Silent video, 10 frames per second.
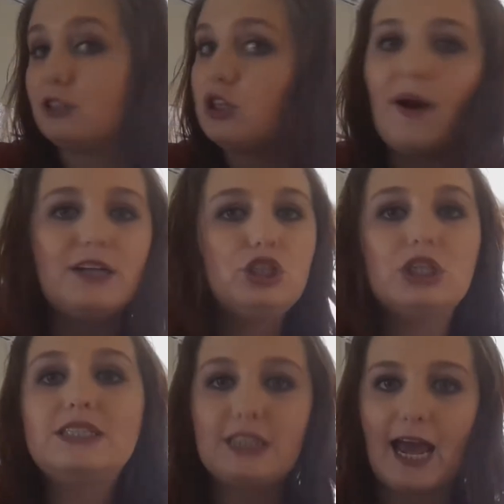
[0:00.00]
So I
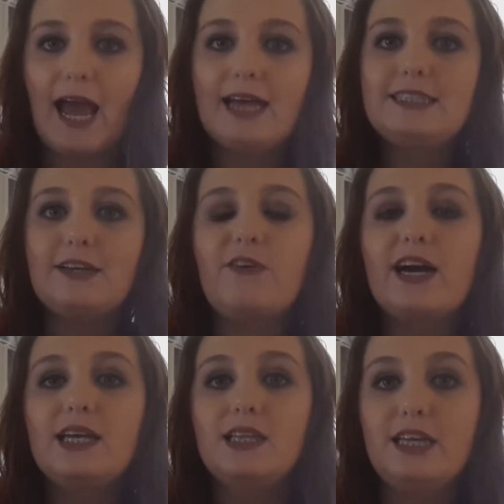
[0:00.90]
just asked if I
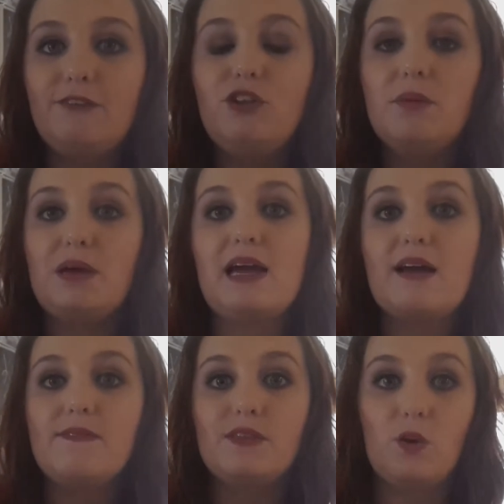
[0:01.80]
could leave them
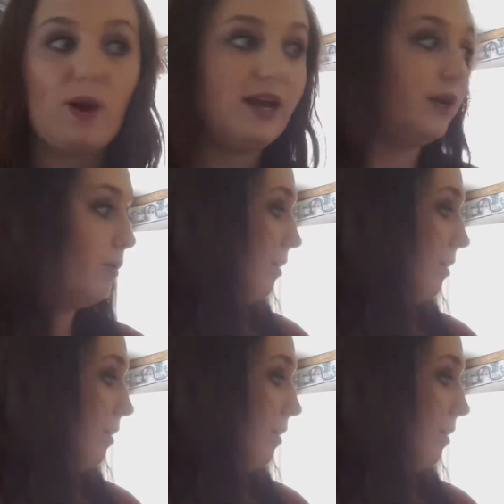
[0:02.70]
in the waiting